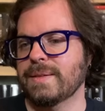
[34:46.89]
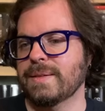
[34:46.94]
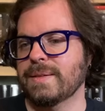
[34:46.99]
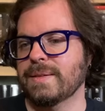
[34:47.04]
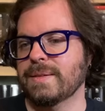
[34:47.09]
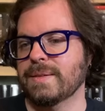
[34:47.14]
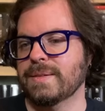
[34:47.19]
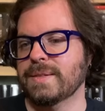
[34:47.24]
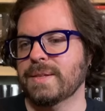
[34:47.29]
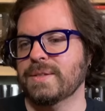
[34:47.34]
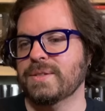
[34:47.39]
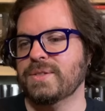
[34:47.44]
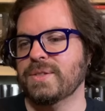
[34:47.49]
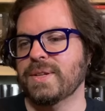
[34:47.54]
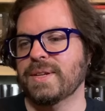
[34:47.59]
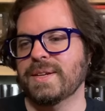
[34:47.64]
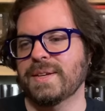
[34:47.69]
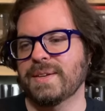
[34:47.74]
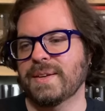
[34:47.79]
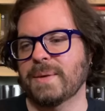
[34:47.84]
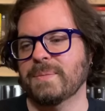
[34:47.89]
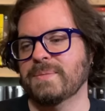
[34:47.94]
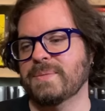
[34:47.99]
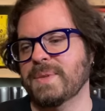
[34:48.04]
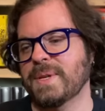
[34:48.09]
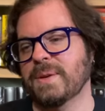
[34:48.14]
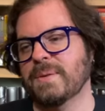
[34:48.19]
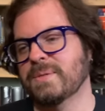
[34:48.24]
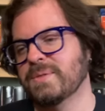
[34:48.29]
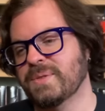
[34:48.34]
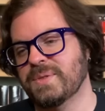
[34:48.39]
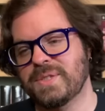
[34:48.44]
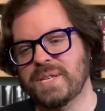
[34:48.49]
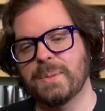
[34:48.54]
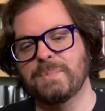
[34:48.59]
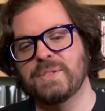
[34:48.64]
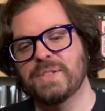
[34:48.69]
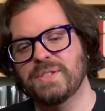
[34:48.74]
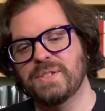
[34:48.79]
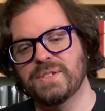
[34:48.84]
I was
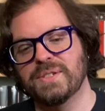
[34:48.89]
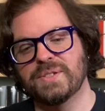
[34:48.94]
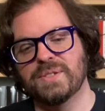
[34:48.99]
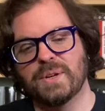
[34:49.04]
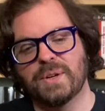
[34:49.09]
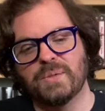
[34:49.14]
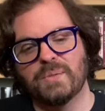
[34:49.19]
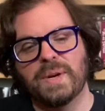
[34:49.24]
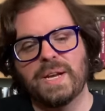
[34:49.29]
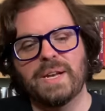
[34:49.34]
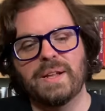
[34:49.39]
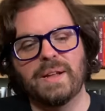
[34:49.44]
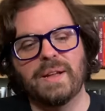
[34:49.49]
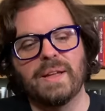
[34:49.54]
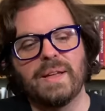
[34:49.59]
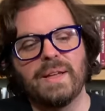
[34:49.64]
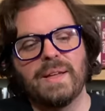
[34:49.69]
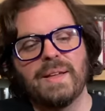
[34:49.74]
tempted to start reading.